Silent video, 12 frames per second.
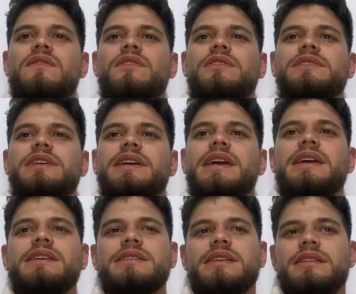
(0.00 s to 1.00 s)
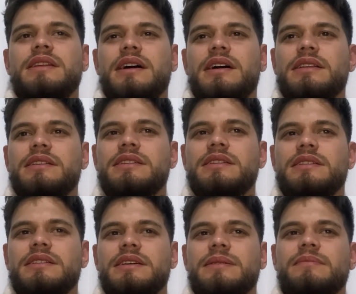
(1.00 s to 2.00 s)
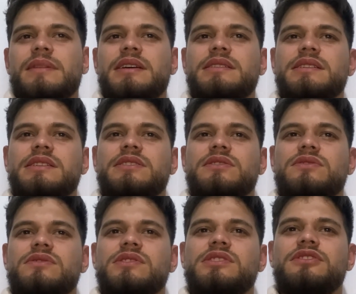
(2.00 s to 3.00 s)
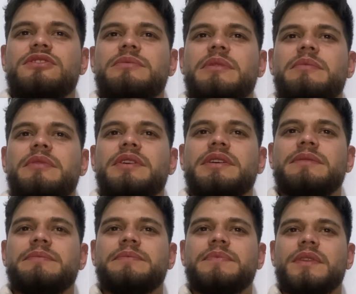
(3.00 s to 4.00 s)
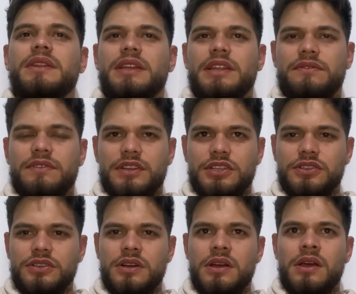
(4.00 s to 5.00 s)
For the case that the mass is constant, remembering the definition